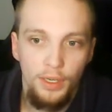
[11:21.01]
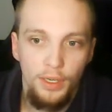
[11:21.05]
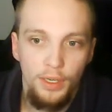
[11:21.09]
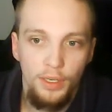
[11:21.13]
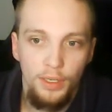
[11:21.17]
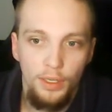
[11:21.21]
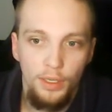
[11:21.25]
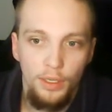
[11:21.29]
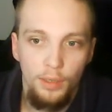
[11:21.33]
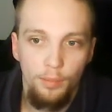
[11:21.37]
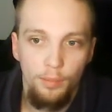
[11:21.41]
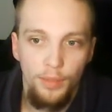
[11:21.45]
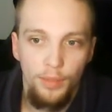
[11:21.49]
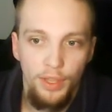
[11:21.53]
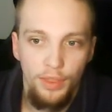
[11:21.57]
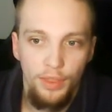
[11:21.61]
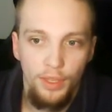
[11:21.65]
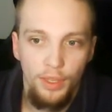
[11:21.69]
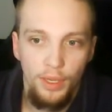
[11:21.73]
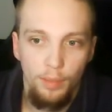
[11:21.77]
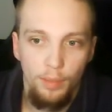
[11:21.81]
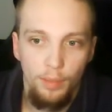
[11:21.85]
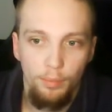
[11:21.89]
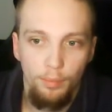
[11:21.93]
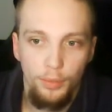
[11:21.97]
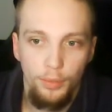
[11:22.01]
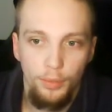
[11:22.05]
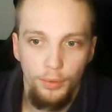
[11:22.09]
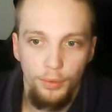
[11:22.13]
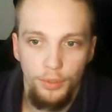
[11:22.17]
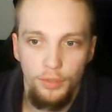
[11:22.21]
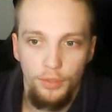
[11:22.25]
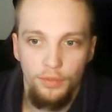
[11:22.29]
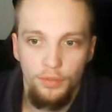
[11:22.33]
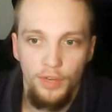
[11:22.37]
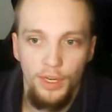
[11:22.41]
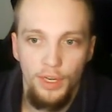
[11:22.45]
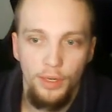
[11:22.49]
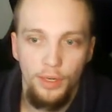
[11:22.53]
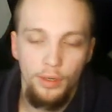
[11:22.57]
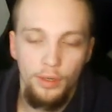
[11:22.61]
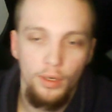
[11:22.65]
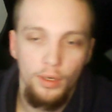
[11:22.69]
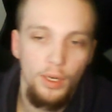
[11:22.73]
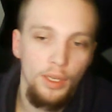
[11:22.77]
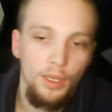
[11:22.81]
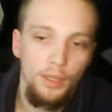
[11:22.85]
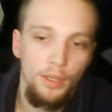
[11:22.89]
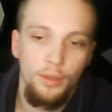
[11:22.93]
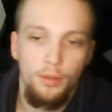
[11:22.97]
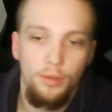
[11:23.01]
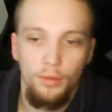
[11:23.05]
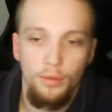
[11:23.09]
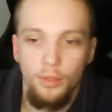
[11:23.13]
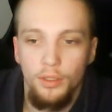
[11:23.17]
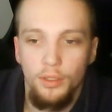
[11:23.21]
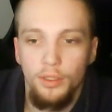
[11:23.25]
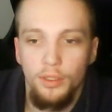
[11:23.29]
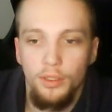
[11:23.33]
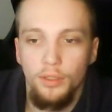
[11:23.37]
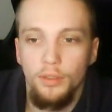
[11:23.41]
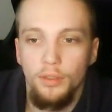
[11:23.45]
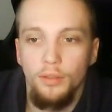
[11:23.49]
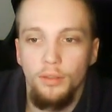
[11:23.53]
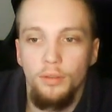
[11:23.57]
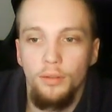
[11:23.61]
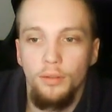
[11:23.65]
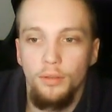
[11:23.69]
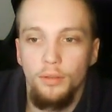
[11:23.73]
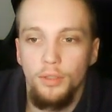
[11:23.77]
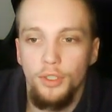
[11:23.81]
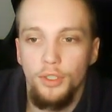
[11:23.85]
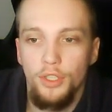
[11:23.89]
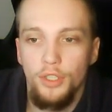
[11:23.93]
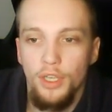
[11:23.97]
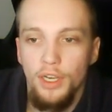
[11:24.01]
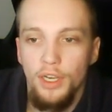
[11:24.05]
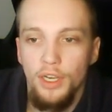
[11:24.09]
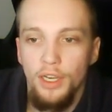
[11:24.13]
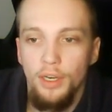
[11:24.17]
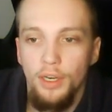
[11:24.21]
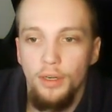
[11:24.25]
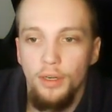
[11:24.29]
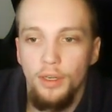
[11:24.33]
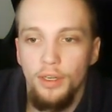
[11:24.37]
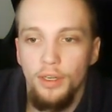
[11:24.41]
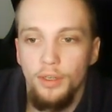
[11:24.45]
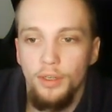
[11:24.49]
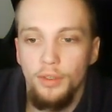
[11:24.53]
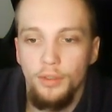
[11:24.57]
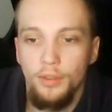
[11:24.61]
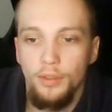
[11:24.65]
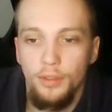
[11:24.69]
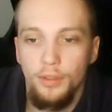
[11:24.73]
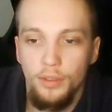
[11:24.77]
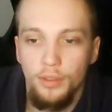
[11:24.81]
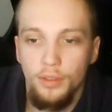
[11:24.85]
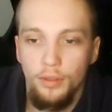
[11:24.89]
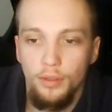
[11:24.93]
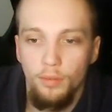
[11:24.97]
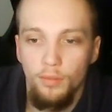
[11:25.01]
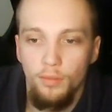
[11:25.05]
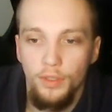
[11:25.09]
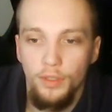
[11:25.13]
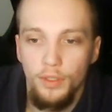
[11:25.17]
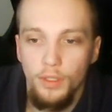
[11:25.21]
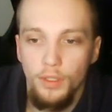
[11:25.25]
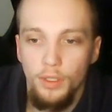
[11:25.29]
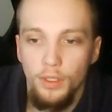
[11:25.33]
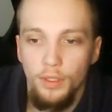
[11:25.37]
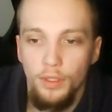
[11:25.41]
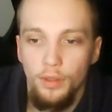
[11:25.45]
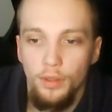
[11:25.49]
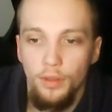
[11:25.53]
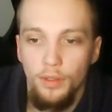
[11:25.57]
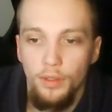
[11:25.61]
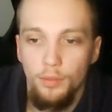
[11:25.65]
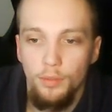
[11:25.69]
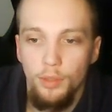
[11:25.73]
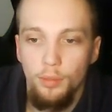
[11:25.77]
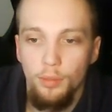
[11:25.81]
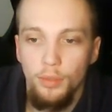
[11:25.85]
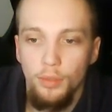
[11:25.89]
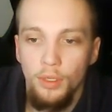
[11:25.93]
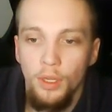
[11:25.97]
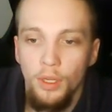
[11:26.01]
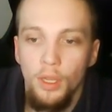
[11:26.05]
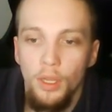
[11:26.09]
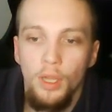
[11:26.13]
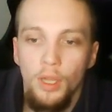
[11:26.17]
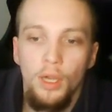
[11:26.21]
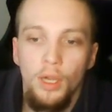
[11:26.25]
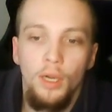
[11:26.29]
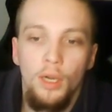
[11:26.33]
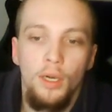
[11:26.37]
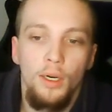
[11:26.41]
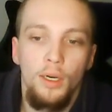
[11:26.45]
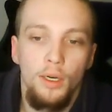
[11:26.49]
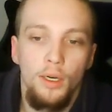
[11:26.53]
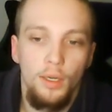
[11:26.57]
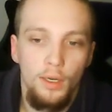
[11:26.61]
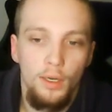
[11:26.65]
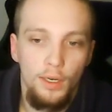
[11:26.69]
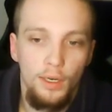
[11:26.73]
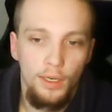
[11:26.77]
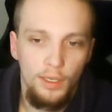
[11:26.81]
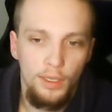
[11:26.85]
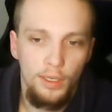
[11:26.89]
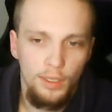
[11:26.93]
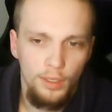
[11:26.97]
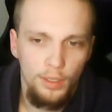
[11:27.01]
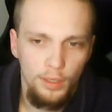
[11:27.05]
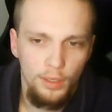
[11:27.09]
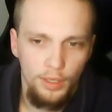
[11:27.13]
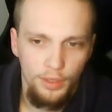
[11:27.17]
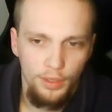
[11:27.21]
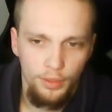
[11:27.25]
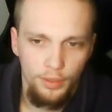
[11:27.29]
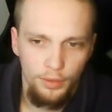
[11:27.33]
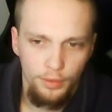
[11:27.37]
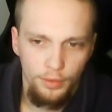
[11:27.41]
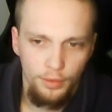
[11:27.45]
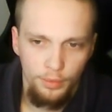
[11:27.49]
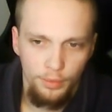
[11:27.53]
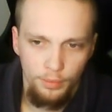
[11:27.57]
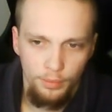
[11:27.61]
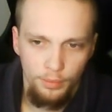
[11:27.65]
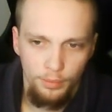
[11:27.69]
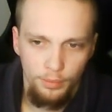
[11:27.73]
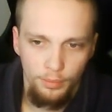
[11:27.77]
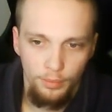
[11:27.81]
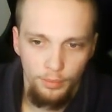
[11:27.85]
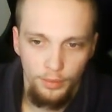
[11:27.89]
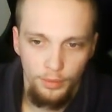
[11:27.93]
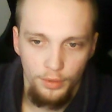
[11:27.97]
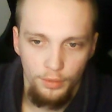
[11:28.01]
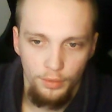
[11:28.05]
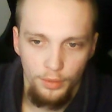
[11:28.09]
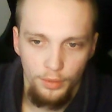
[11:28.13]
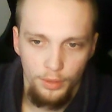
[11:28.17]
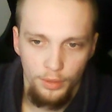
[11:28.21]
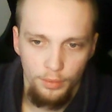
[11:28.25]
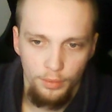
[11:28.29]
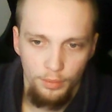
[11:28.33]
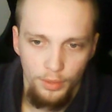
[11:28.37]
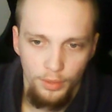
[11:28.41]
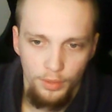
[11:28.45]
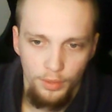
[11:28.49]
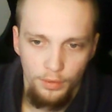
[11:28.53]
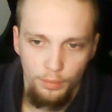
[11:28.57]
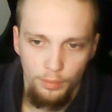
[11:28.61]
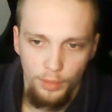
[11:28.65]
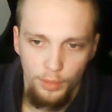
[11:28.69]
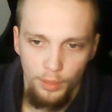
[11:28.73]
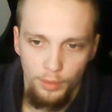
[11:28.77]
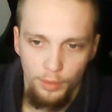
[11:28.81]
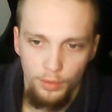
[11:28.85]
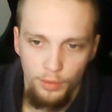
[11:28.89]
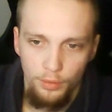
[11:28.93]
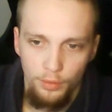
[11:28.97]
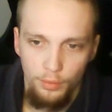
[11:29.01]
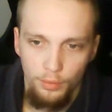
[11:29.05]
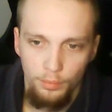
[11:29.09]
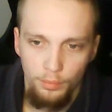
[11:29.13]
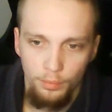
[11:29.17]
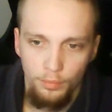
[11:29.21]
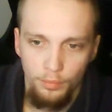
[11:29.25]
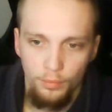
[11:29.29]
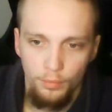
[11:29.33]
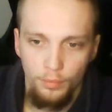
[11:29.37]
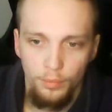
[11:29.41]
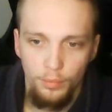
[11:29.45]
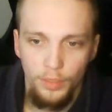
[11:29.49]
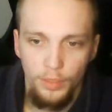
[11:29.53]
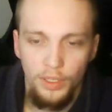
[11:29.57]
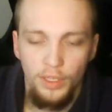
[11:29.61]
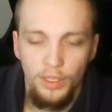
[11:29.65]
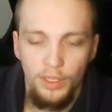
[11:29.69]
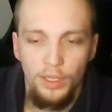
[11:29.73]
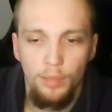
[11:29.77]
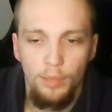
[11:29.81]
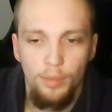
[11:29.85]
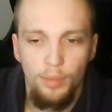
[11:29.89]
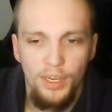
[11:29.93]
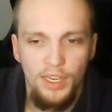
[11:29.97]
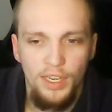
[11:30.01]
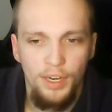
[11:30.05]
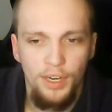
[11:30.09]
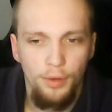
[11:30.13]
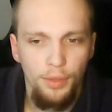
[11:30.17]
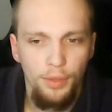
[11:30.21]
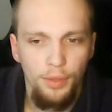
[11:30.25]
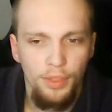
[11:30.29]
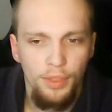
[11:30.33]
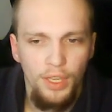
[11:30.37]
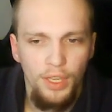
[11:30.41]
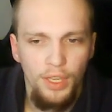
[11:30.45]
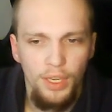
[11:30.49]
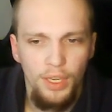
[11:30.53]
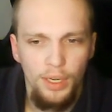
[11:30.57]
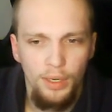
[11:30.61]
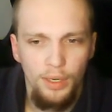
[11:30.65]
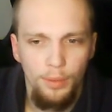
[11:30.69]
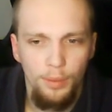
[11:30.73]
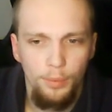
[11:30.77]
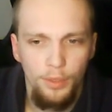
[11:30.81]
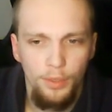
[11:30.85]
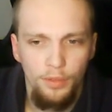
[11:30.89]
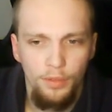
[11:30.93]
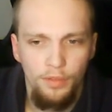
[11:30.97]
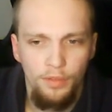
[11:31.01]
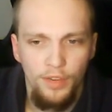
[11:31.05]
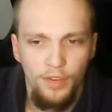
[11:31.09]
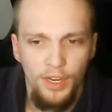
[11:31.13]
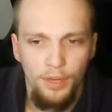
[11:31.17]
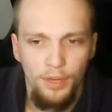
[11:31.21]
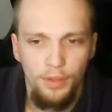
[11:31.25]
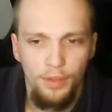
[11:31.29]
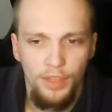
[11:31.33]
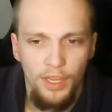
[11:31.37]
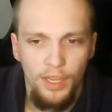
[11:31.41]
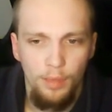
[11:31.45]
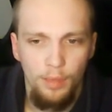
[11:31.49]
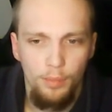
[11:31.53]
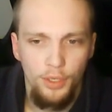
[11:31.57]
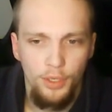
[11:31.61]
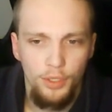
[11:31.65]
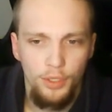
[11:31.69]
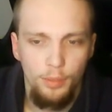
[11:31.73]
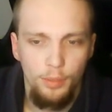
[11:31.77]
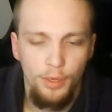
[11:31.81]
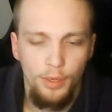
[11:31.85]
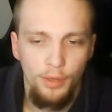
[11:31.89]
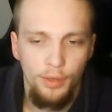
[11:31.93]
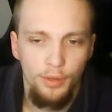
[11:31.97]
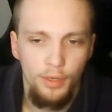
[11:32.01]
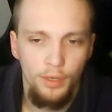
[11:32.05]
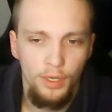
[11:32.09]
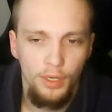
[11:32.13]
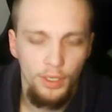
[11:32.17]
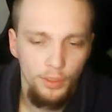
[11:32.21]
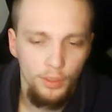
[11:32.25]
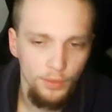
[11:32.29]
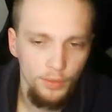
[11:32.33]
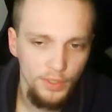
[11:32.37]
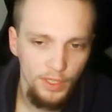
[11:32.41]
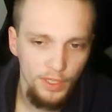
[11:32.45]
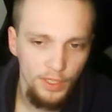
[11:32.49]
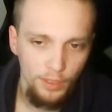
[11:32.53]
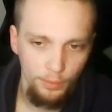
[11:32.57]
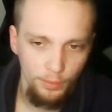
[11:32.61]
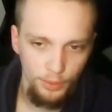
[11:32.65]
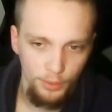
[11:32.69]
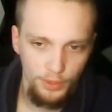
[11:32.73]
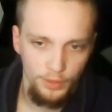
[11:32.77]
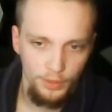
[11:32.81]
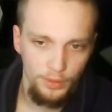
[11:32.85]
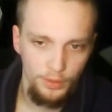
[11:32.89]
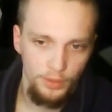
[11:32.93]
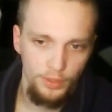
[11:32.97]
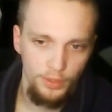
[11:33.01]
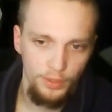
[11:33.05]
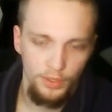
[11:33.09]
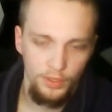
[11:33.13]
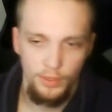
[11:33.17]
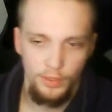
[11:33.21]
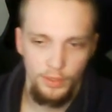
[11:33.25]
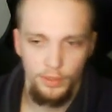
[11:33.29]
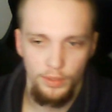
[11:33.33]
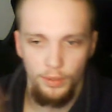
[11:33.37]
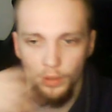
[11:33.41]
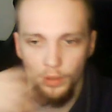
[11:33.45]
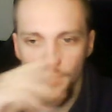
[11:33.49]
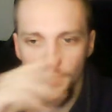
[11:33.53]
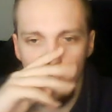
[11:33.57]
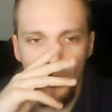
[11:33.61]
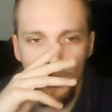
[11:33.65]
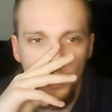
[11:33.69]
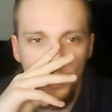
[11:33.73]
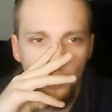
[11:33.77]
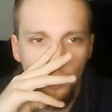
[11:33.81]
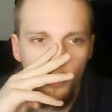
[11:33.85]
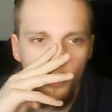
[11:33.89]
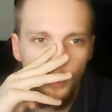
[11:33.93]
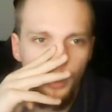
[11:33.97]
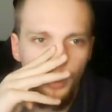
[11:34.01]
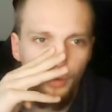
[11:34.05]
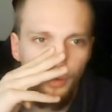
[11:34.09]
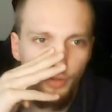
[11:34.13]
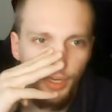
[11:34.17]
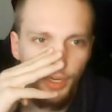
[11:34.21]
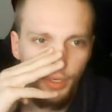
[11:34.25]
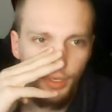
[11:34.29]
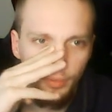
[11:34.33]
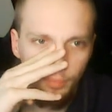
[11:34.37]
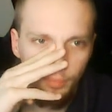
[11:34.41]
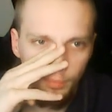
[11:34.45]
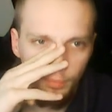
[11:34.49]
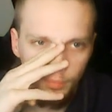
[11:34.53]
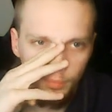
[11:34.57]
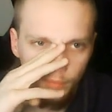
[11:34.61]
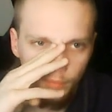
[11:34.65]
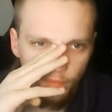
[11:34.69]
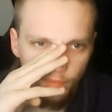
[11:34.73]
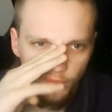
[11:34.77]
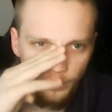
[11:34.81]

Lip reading: I think I'm going to find out, like, Kchain and obviously these people, and these maybe too. But I don't think I will find out that much about Liuzan, which is just how they're written.